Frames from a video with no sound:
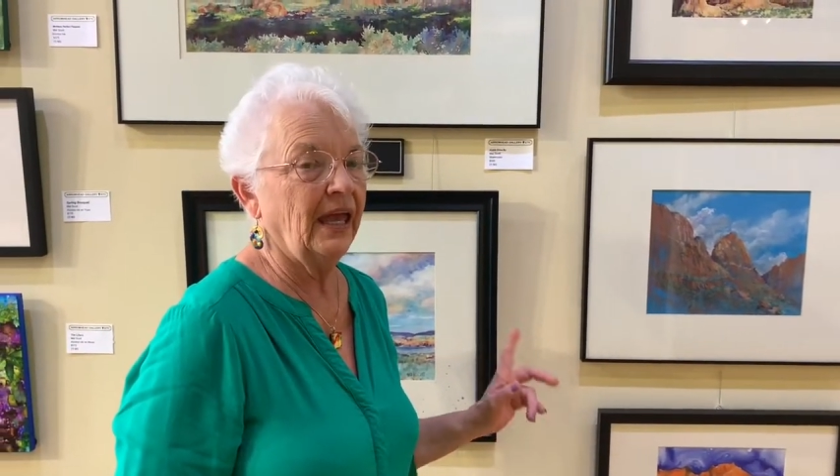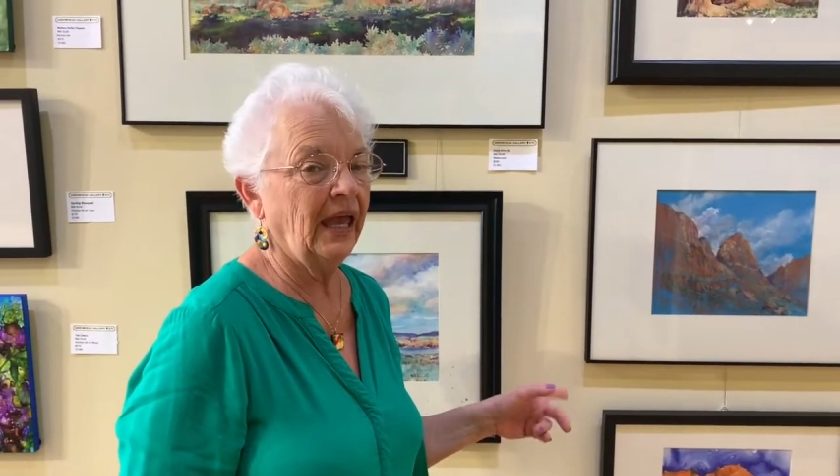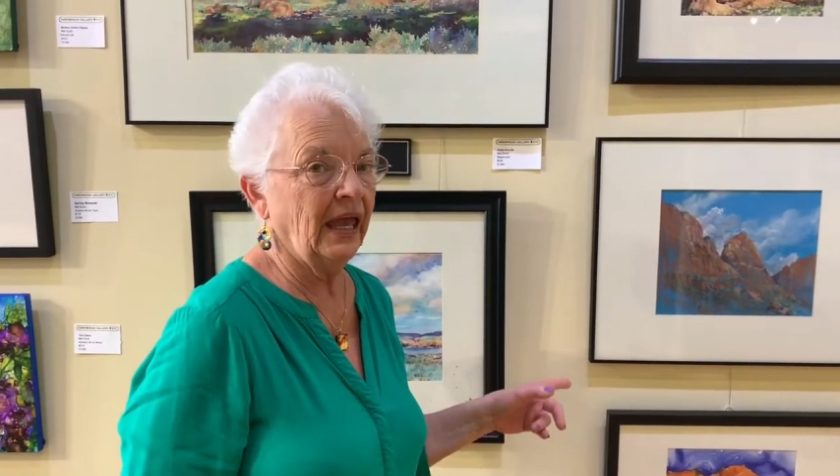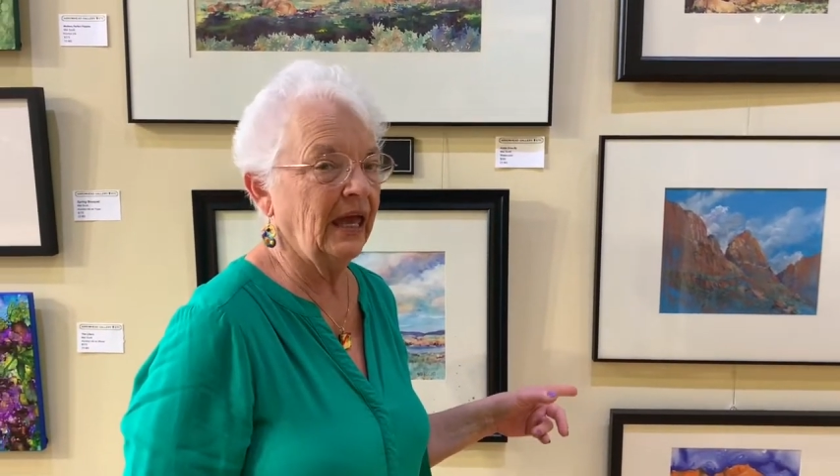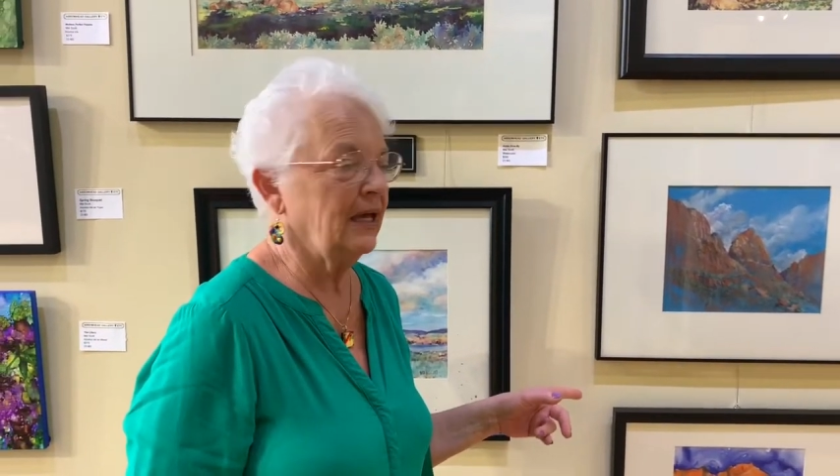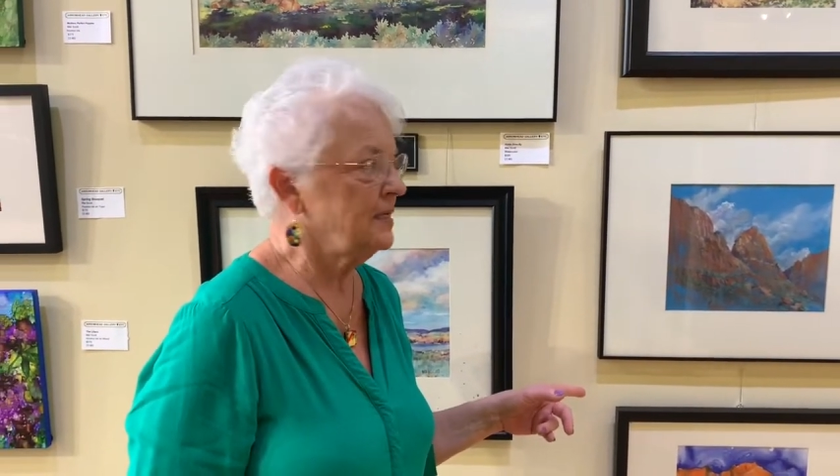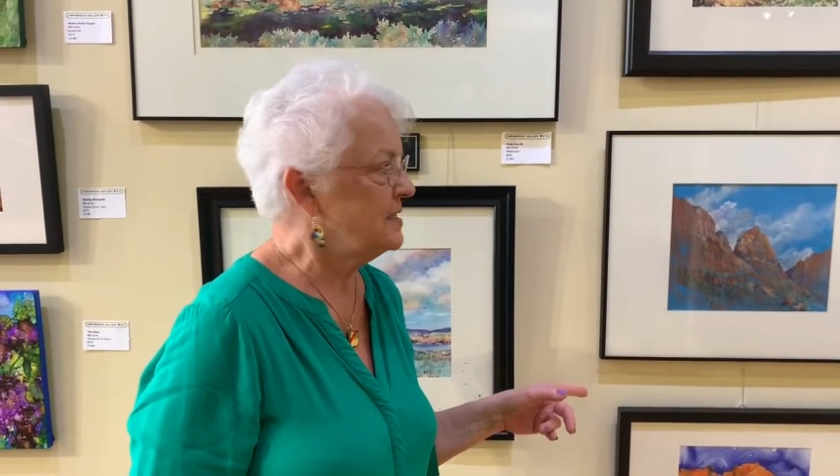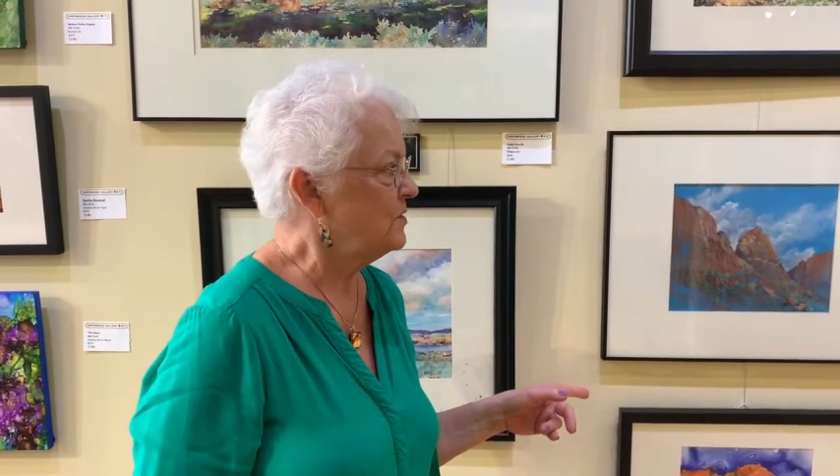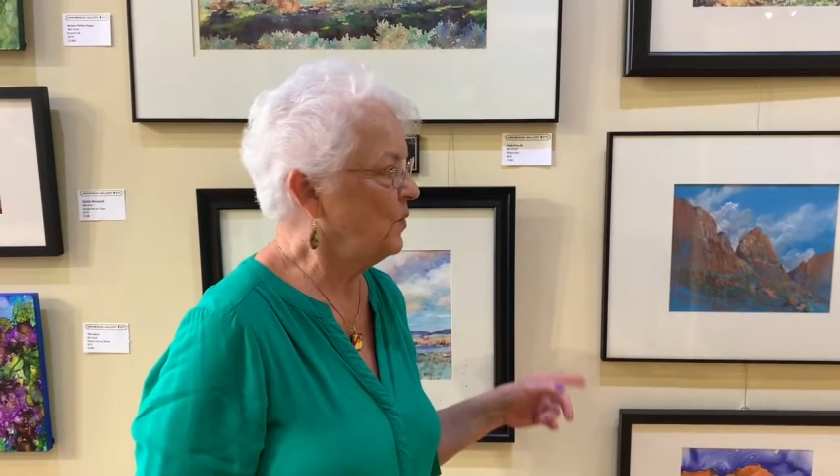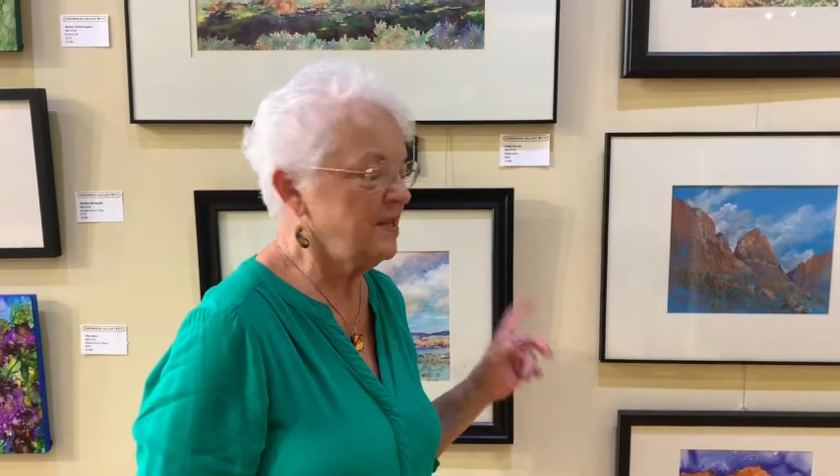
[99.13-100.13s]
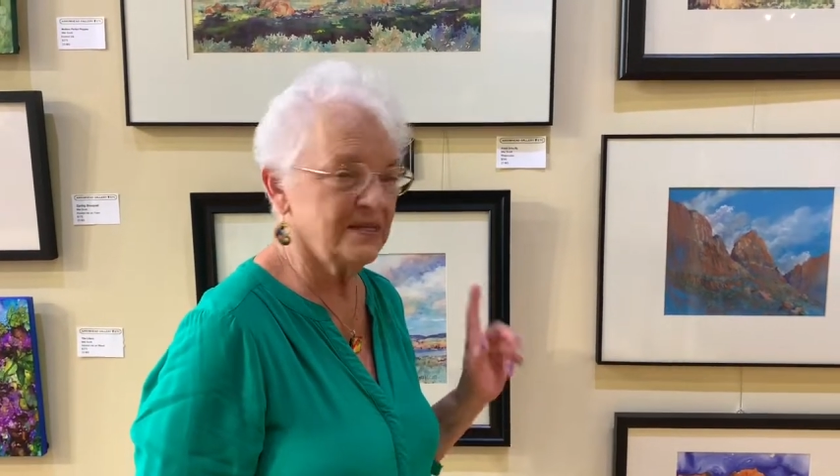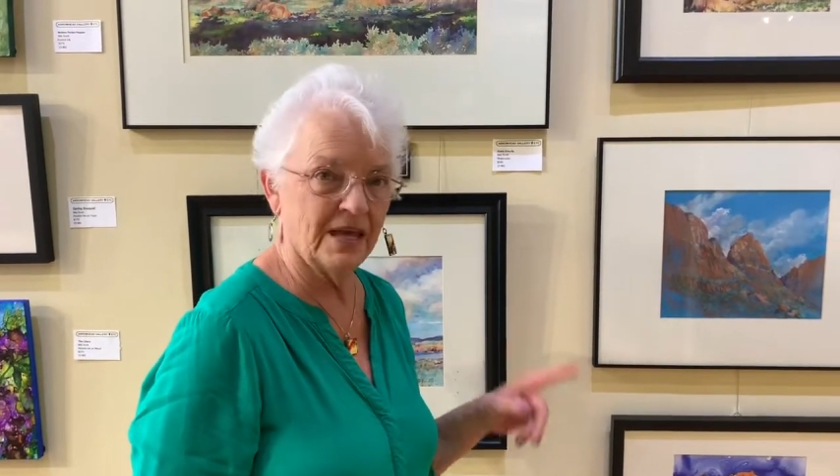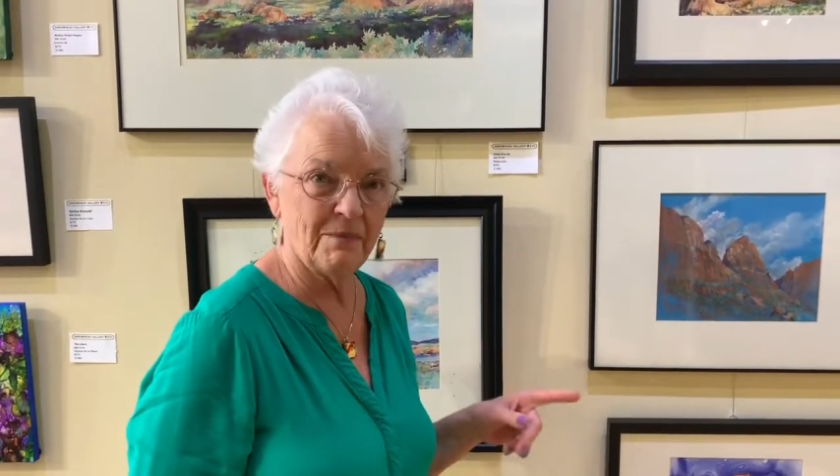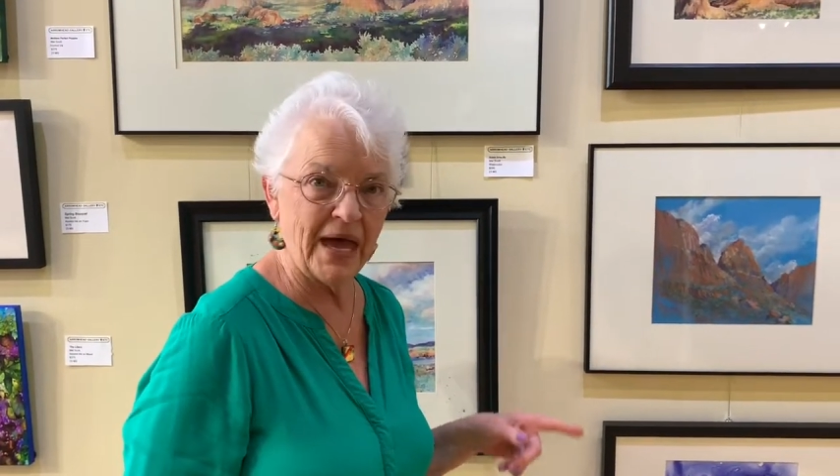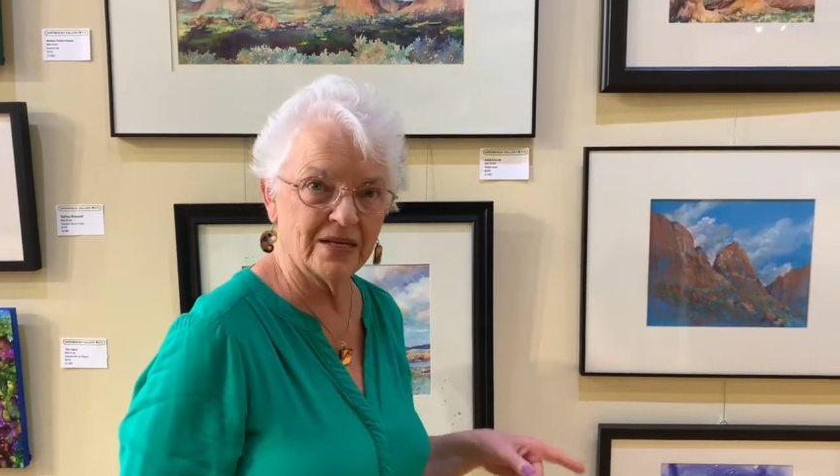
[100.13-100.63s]
And once
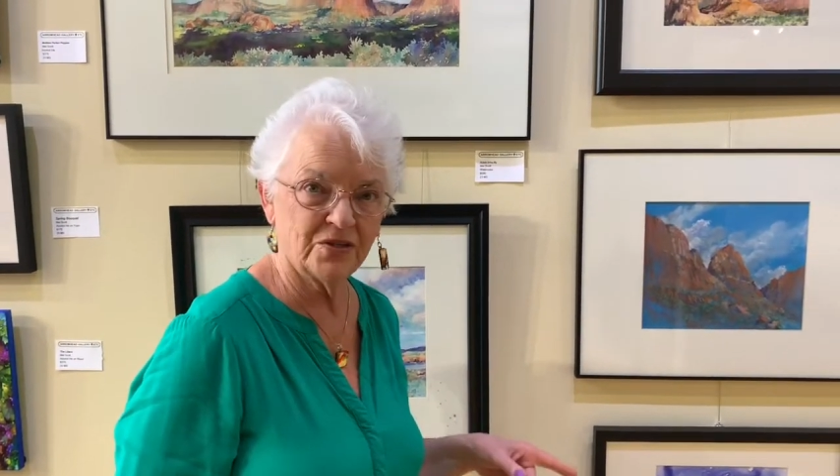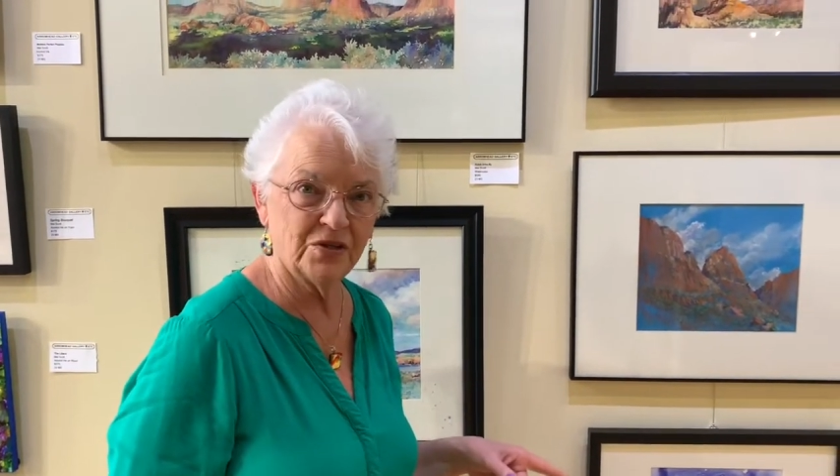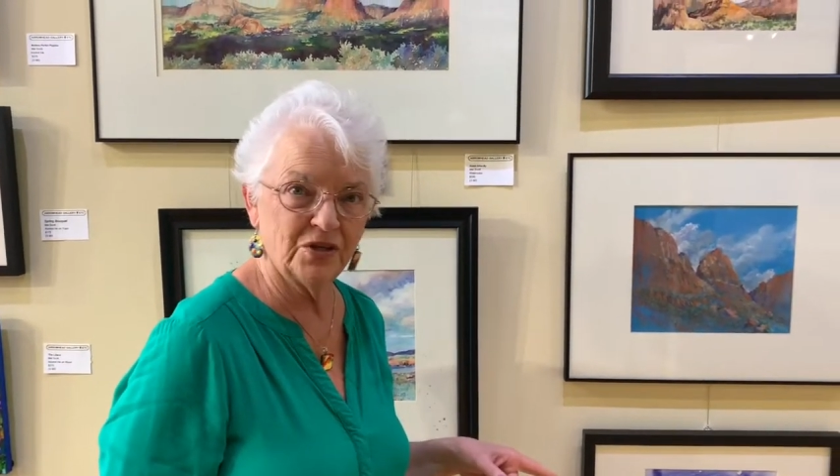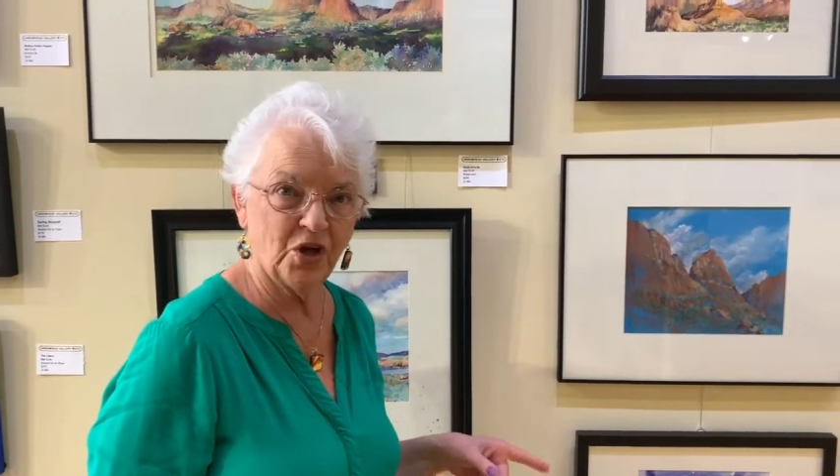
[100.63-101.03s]
they mastered